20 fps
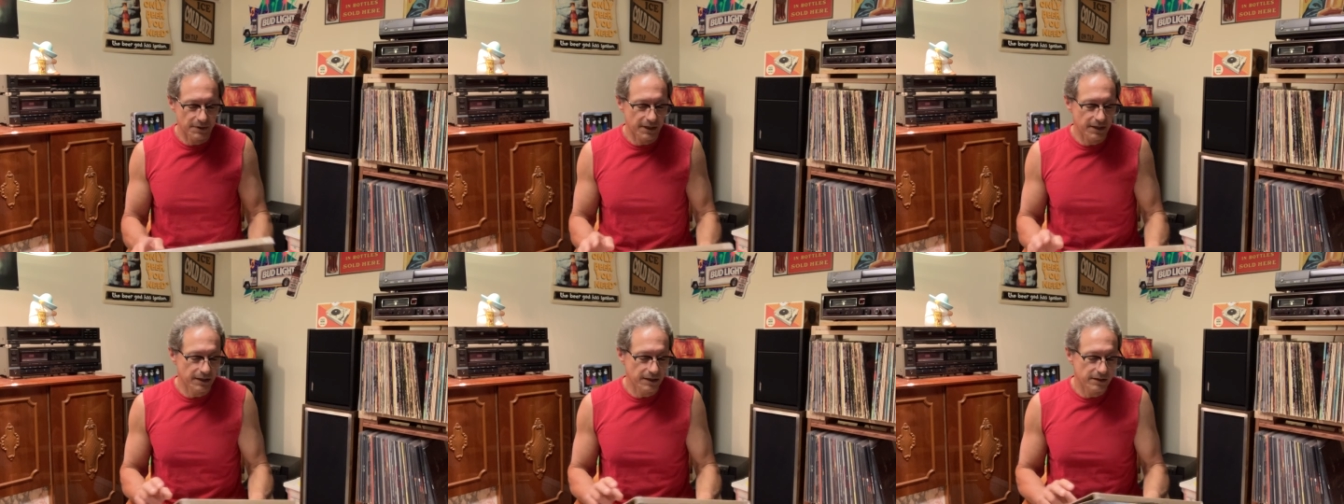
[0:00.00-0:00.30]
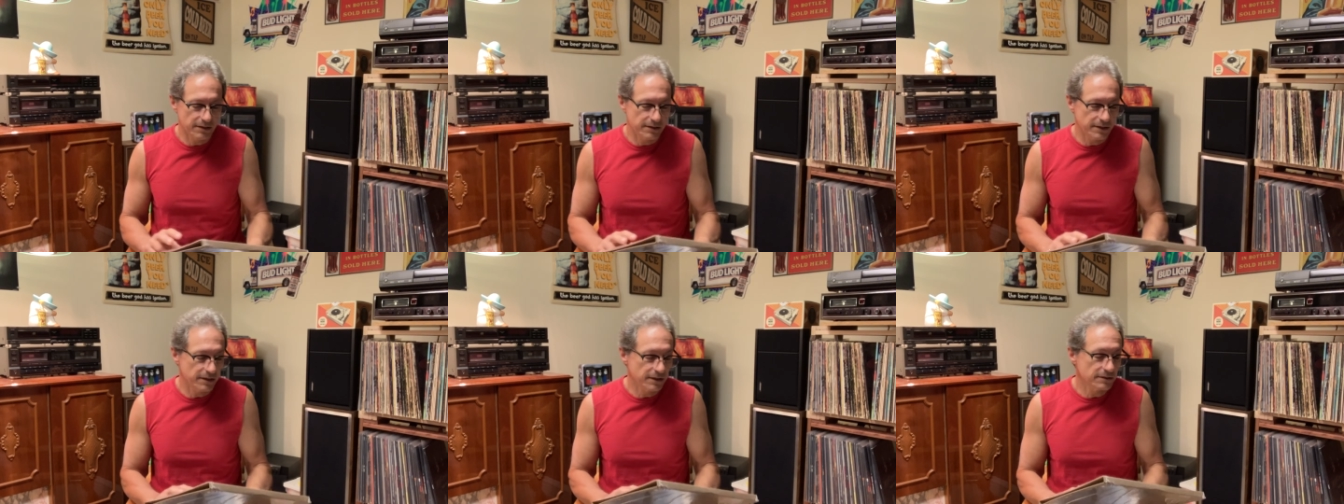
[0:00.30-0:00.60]

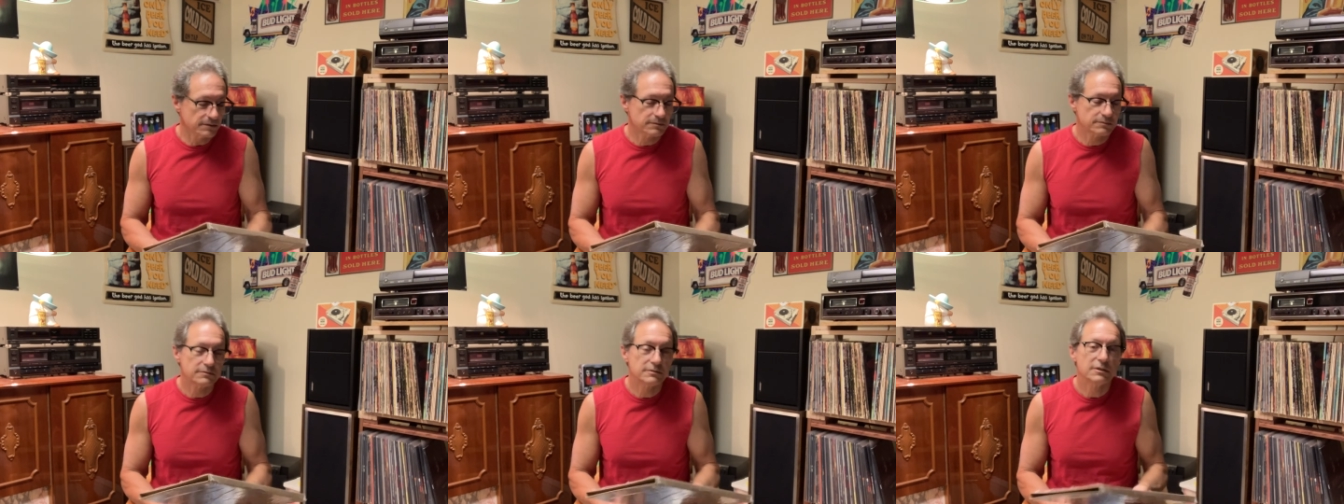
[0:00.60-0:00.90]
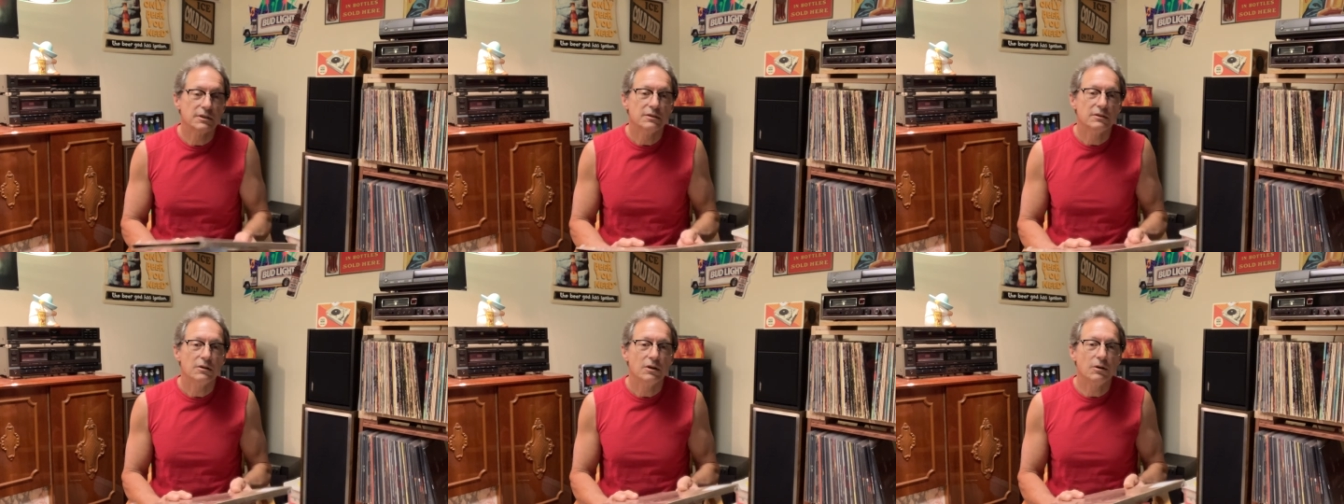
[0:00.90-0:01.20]
and
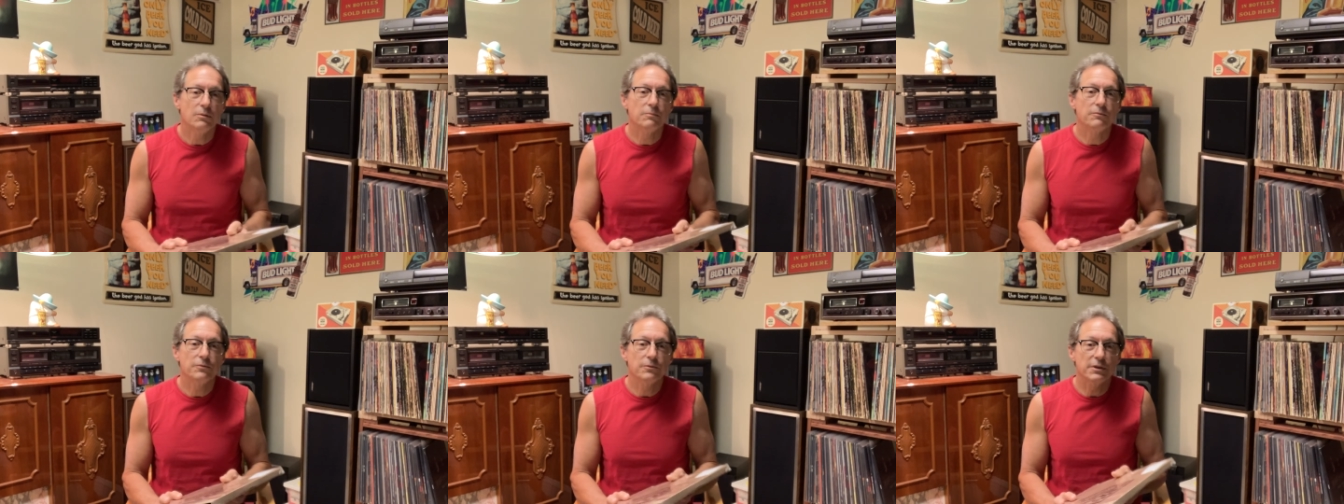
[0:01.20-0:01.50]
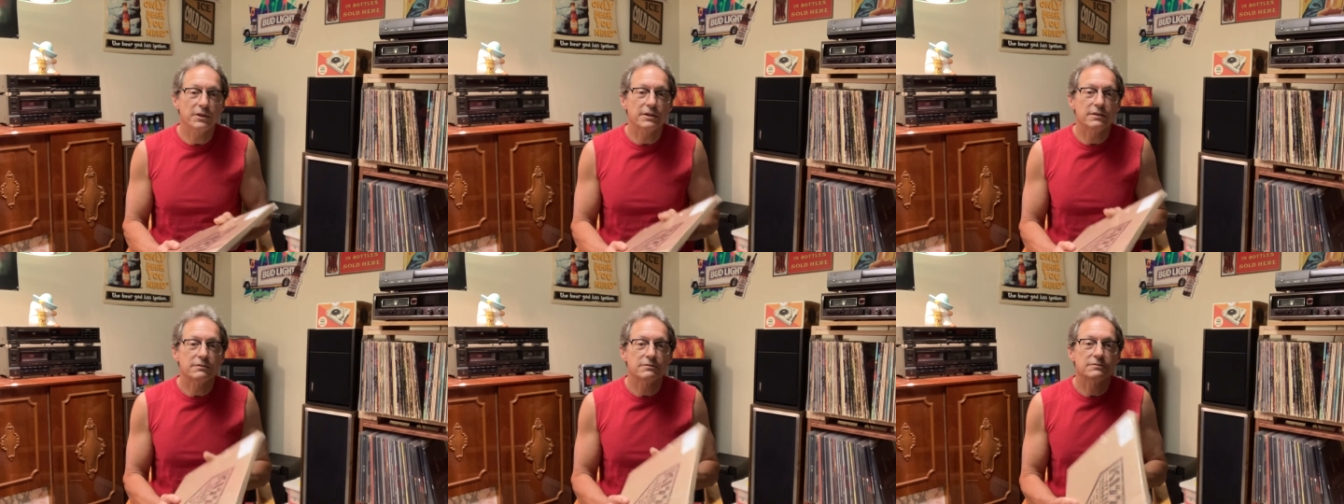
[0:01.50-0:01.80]

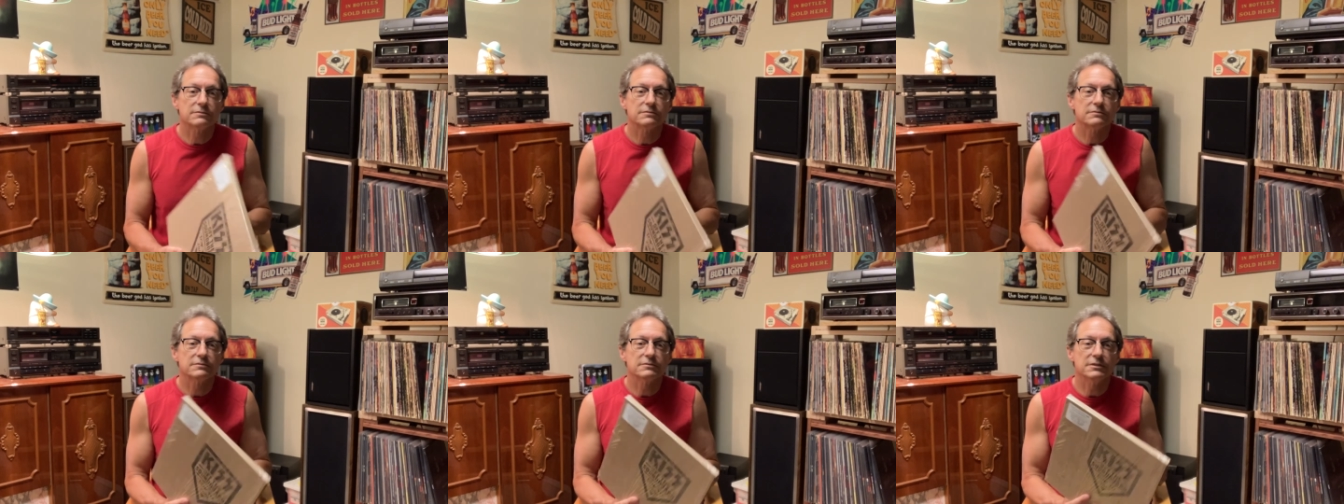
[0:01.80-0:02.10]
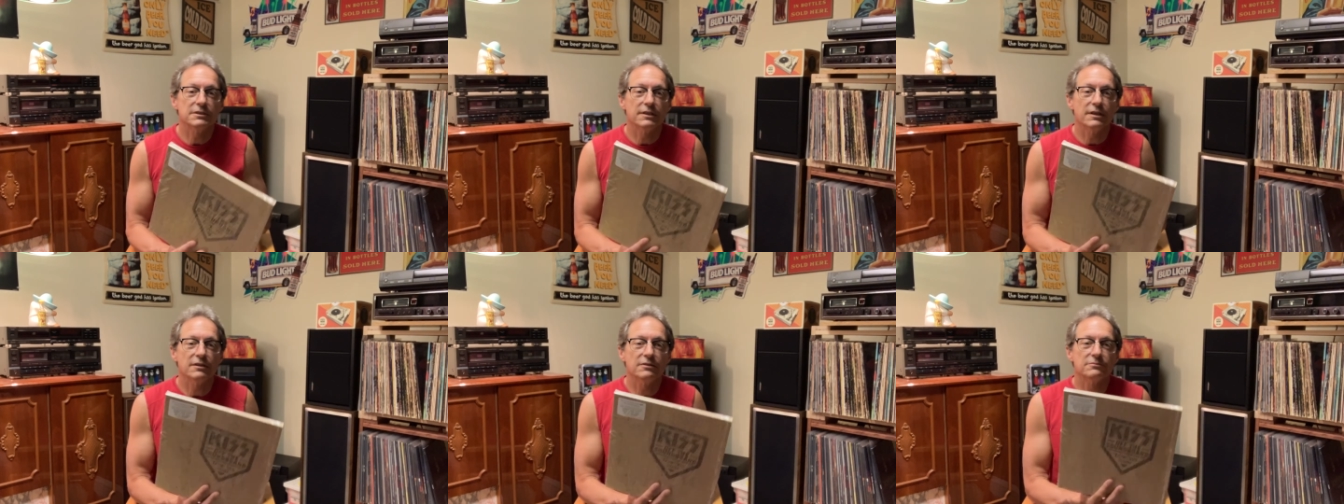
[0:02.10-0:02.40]
hopefully,
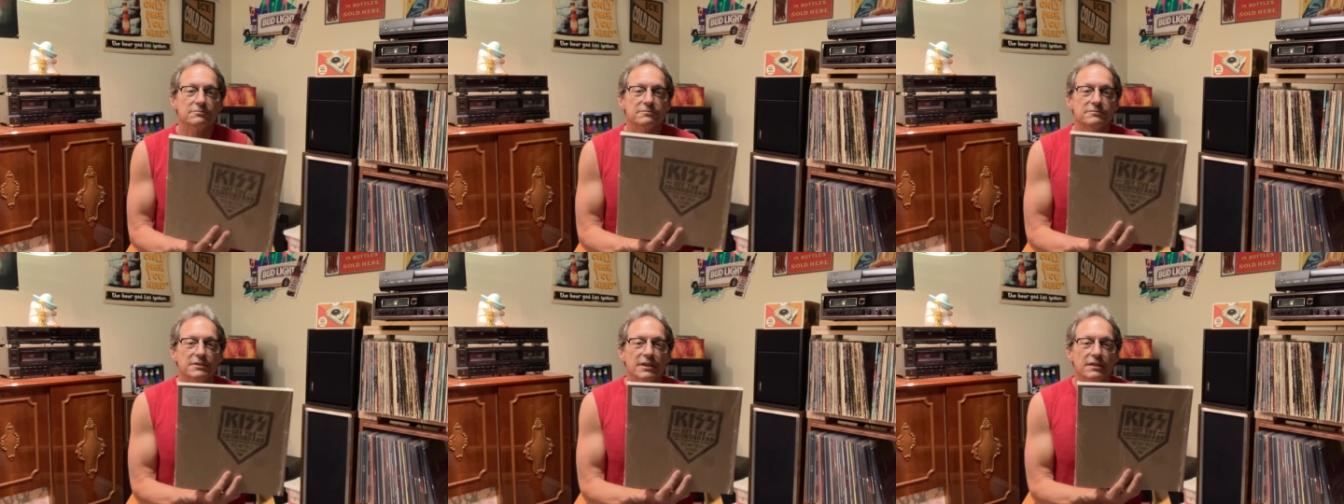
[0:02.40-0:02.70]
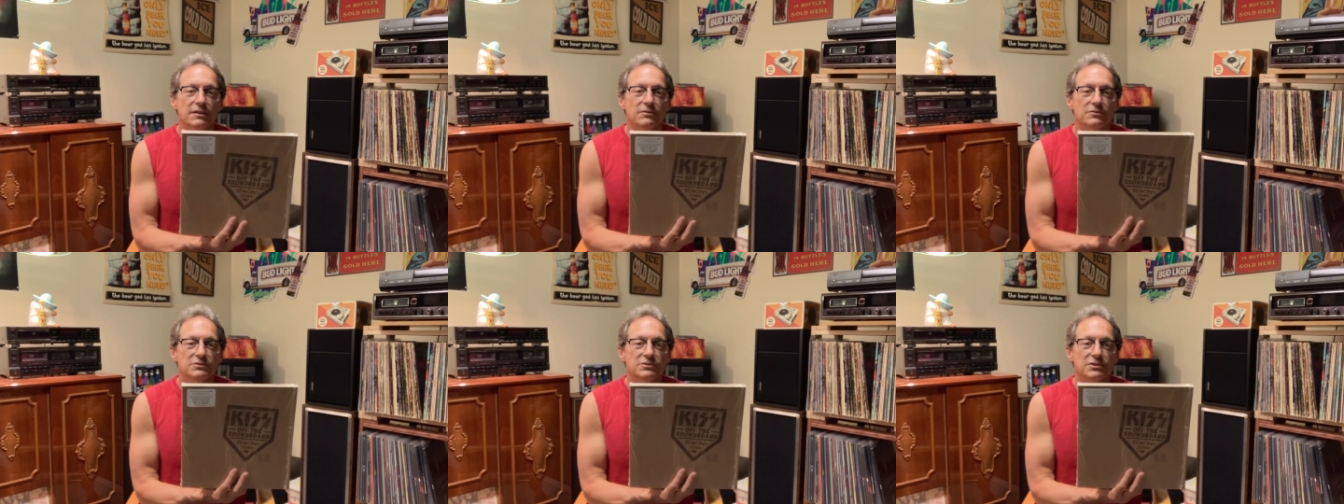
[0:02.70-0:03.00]
you know,
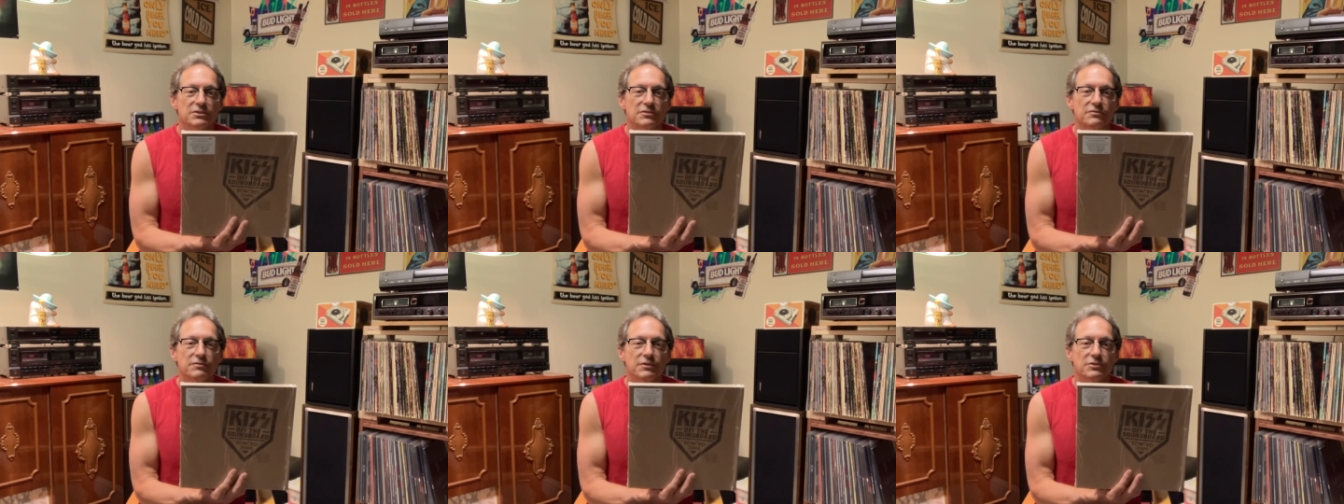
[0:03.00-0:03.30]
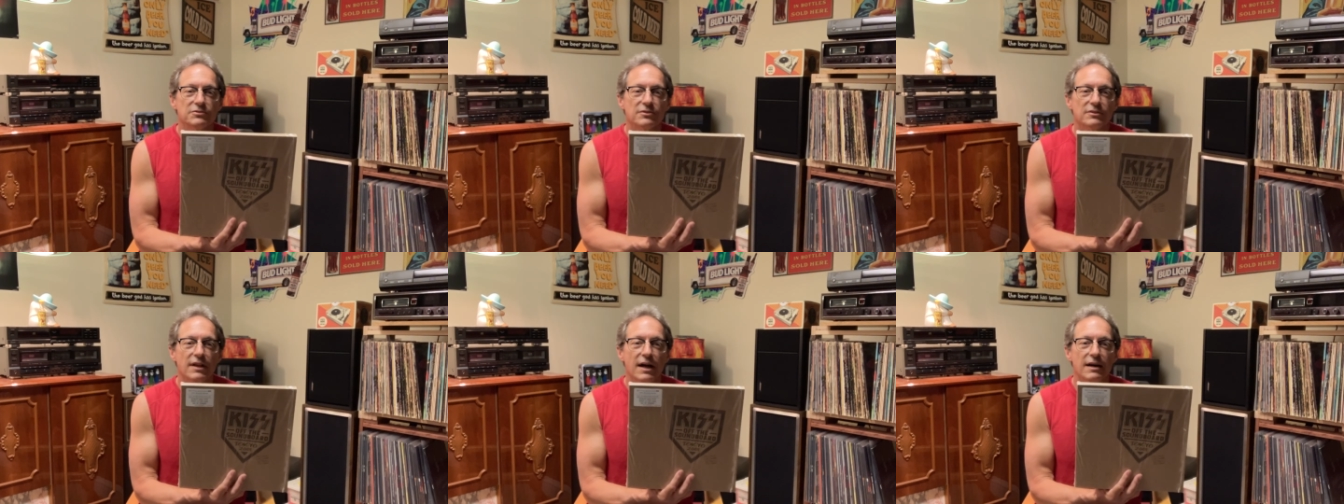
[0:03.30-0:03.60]
they don't just
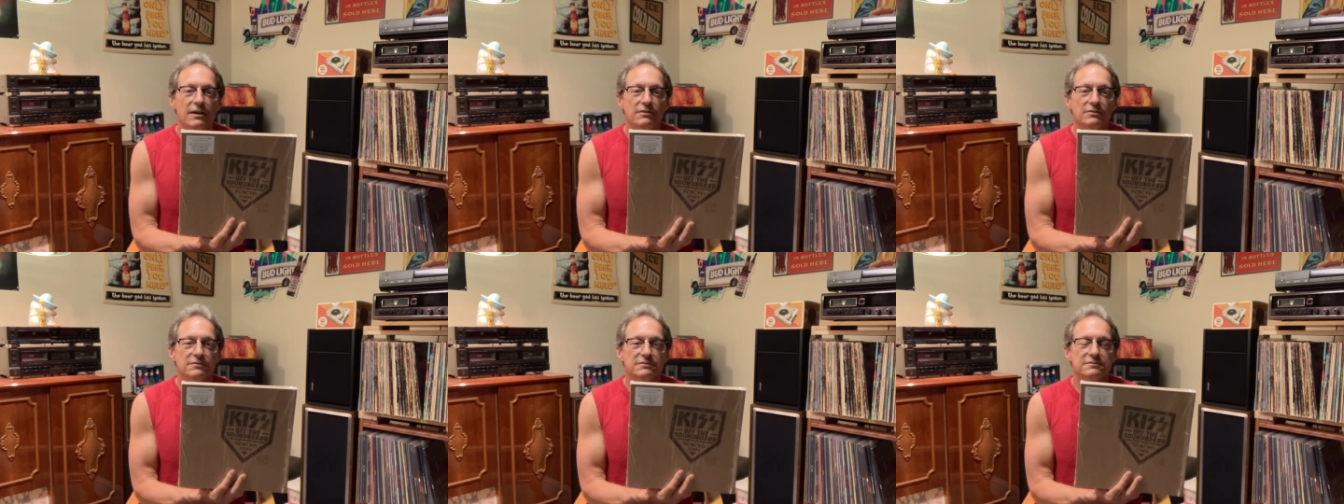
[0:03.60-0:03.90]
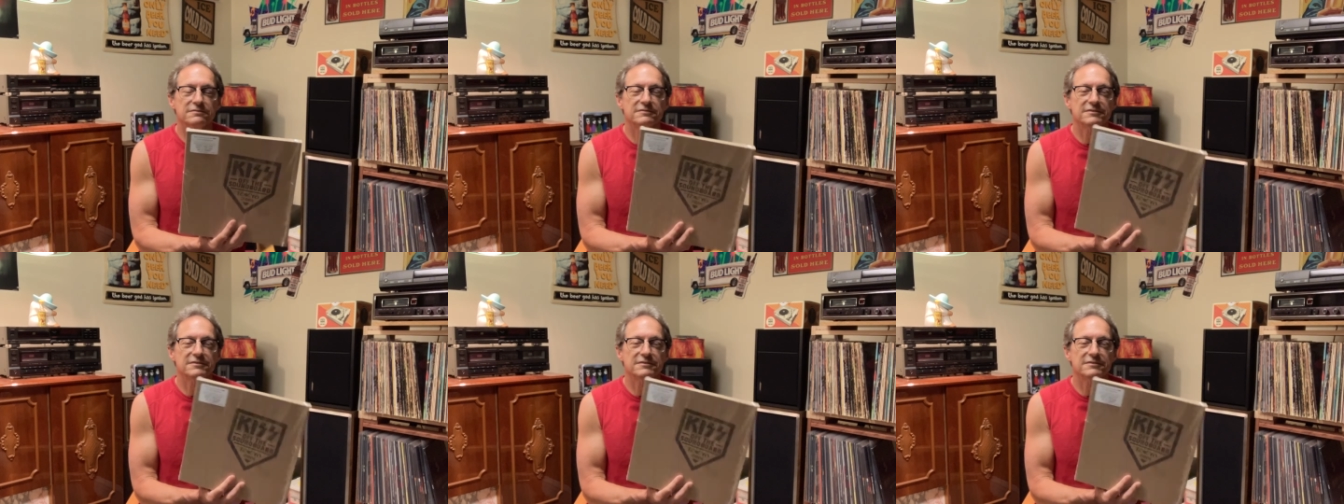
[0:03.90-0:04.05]
fizzle out.